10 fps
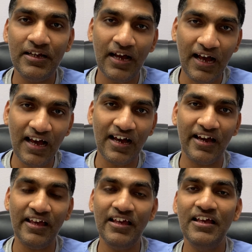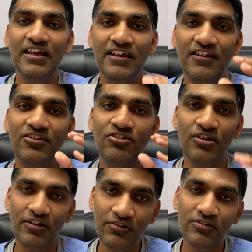high is
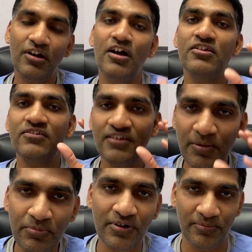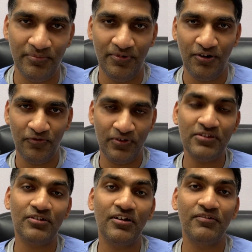just a symptom of
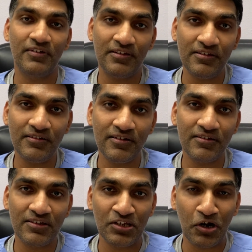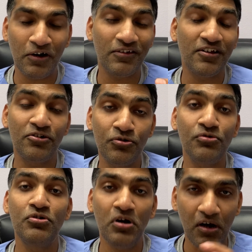insulin resistance, not the
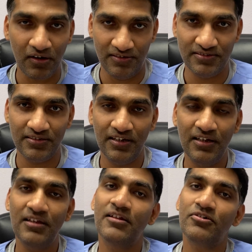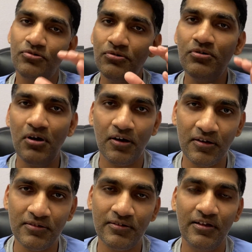true cause. The true
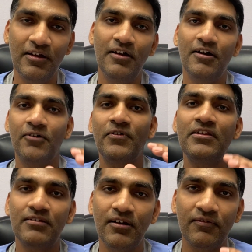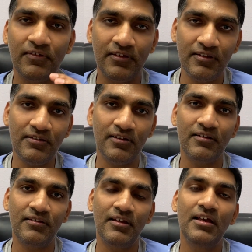cause of insulin
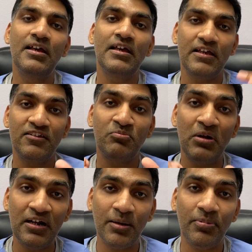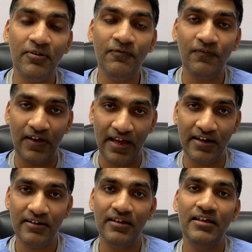resistance is buildup of
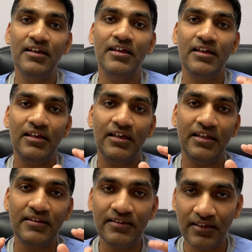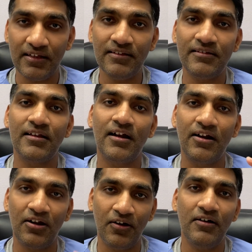fat in cells that are
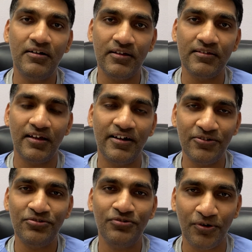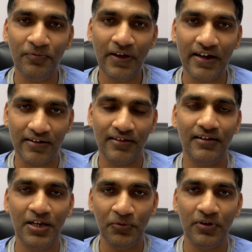not designed to store fat,
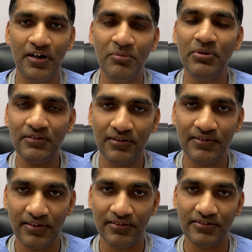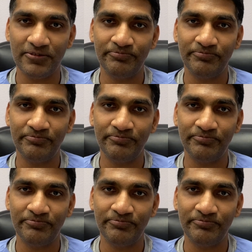liver and muscle cells.